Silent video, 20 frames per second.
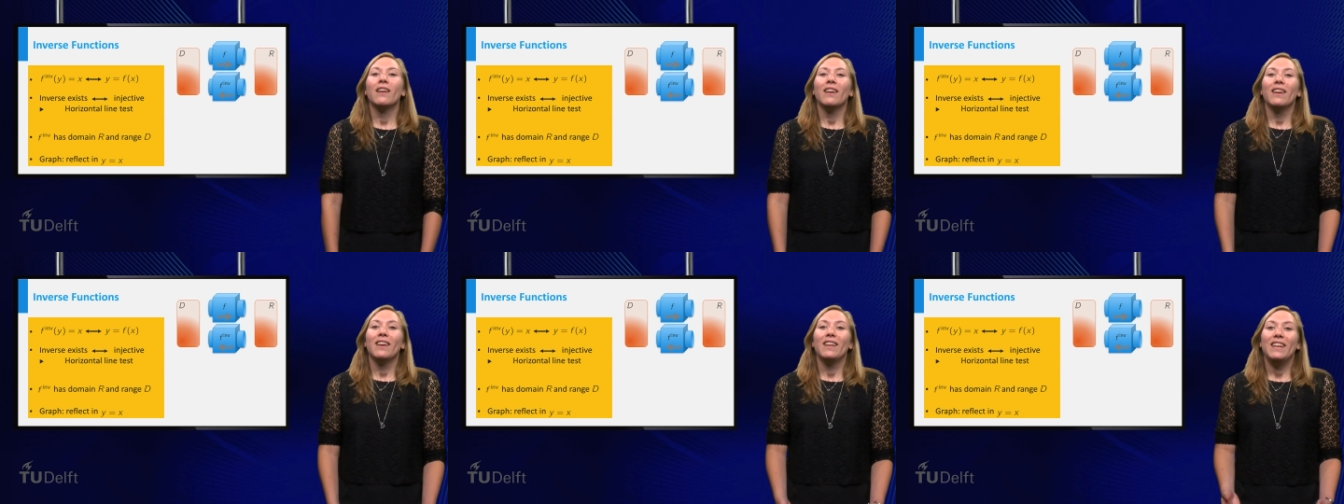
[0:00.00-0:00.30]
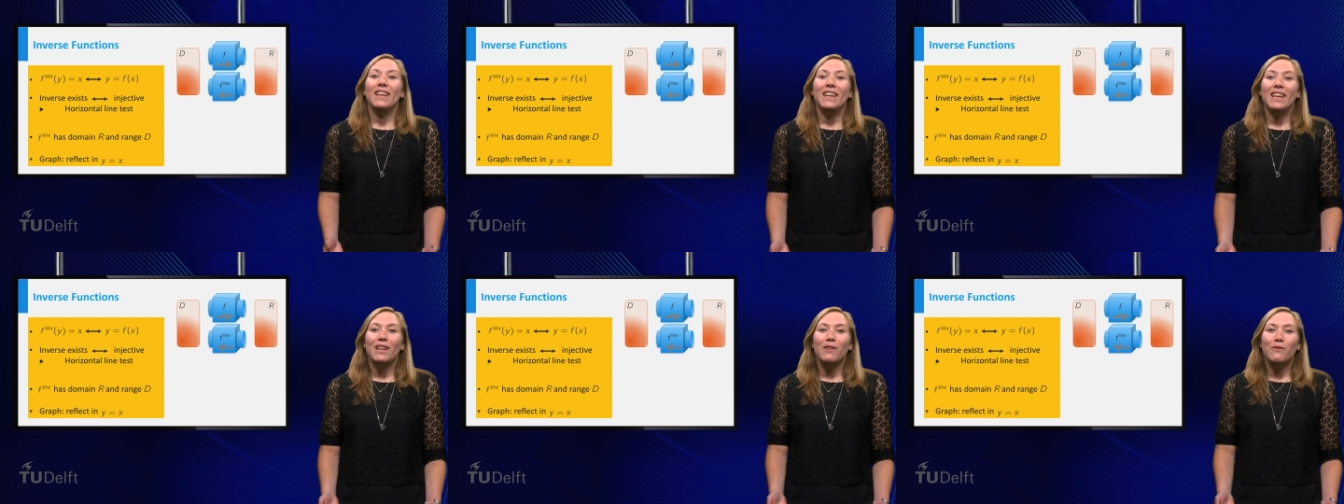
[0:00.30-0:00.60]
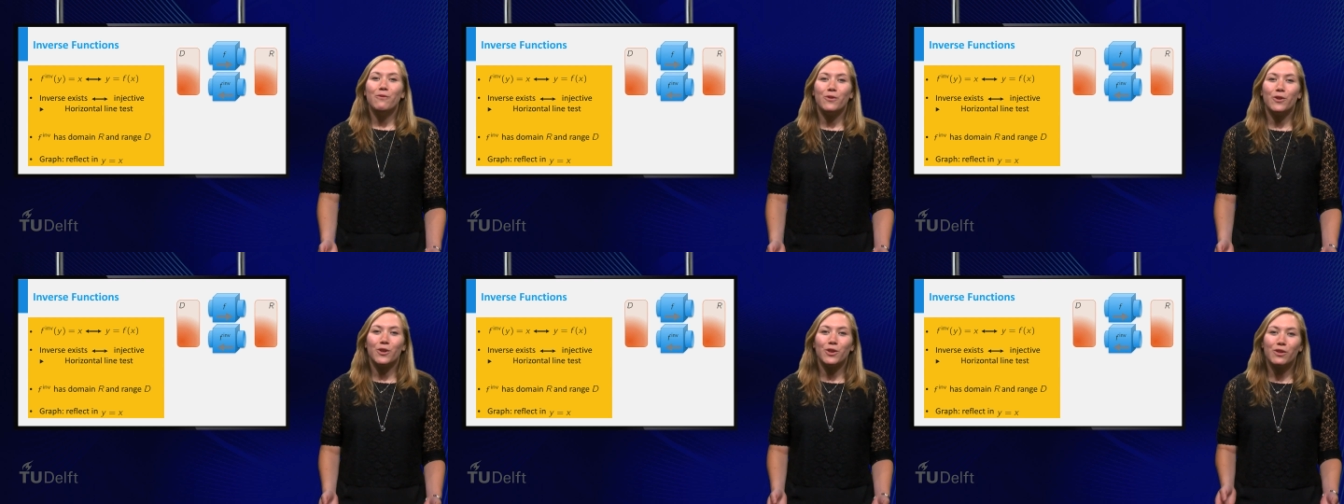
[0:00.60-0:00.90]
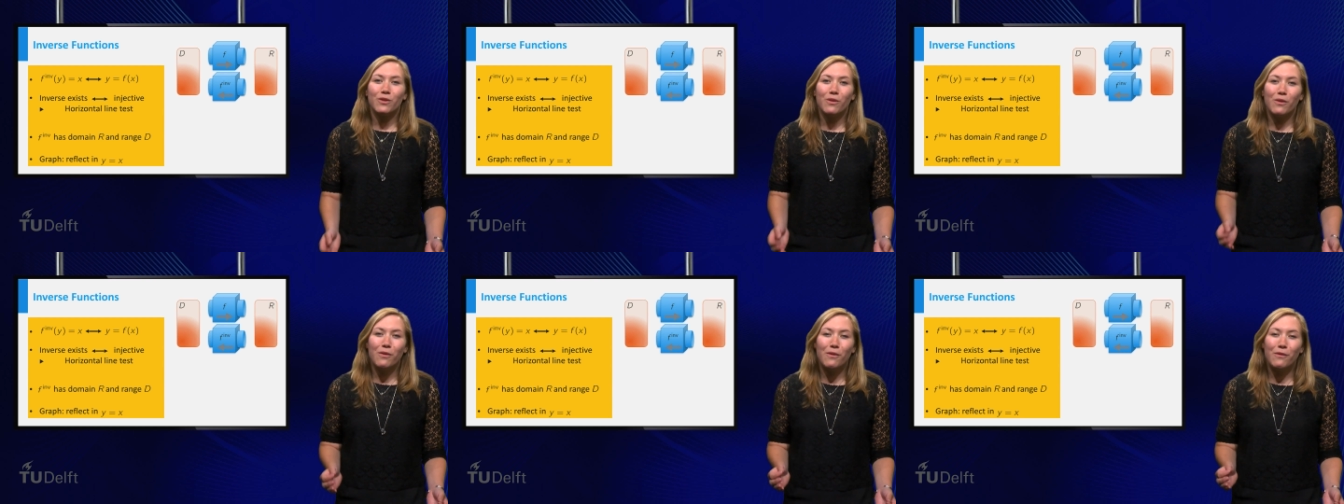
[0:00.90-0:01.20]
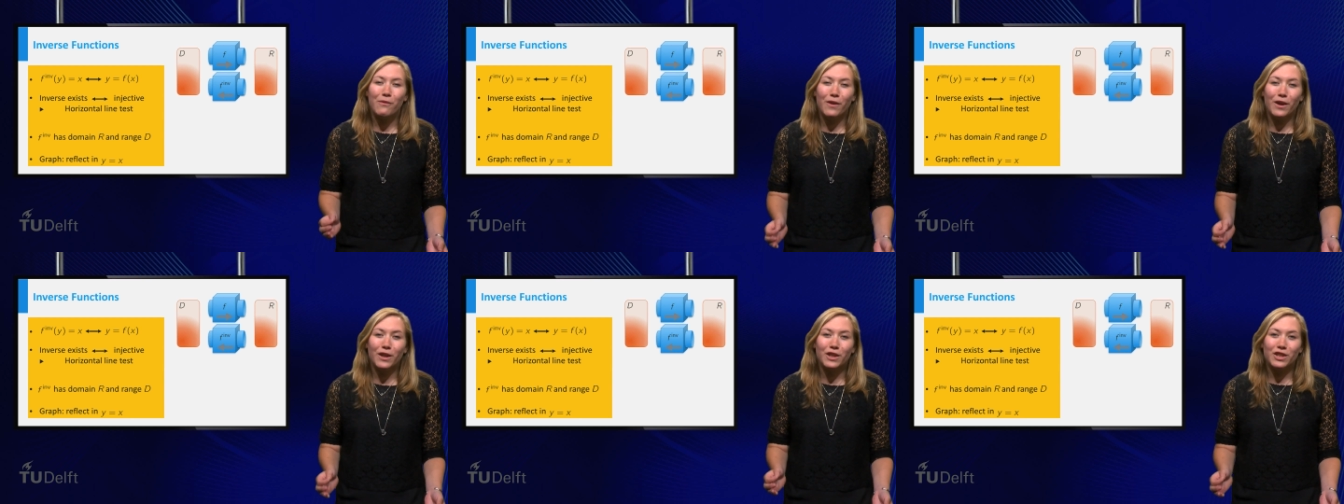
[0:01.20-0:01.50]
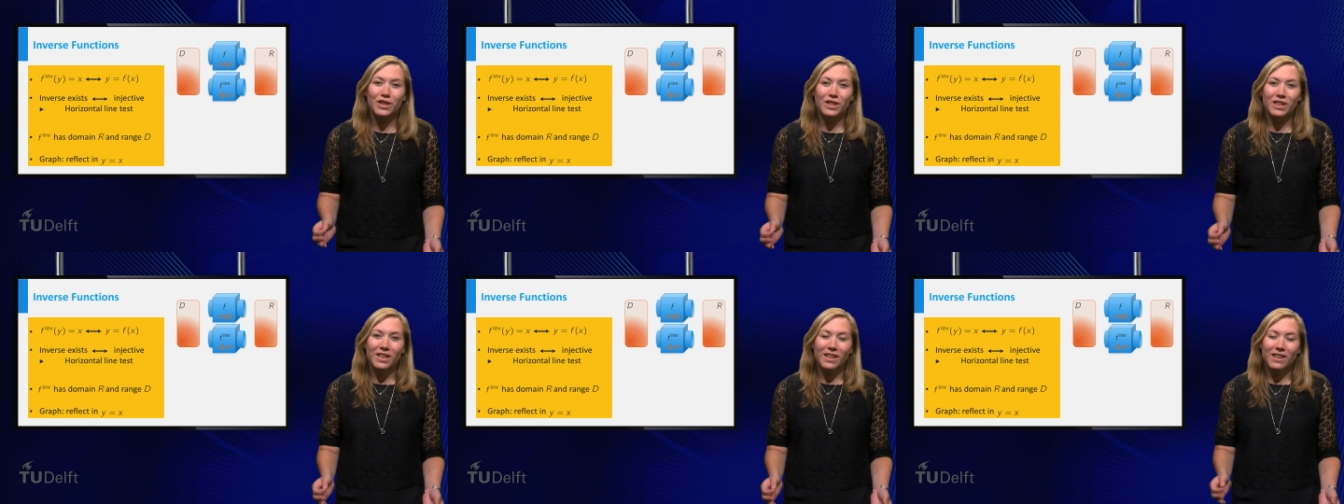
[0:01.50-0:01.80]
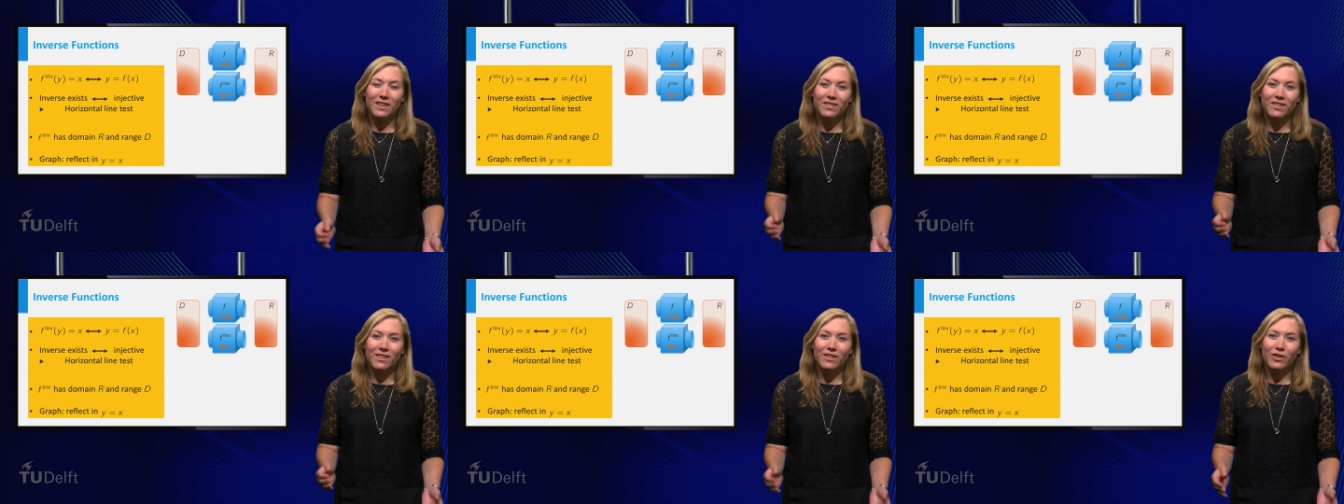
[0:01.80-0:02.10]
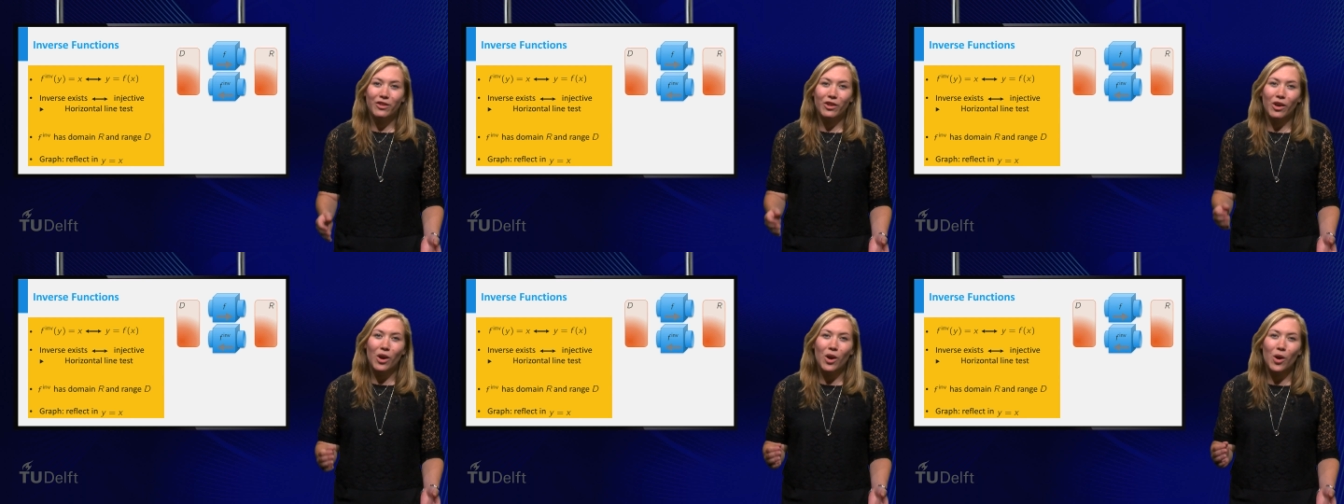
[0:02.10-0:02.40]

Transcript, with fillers: An inverse of a function exists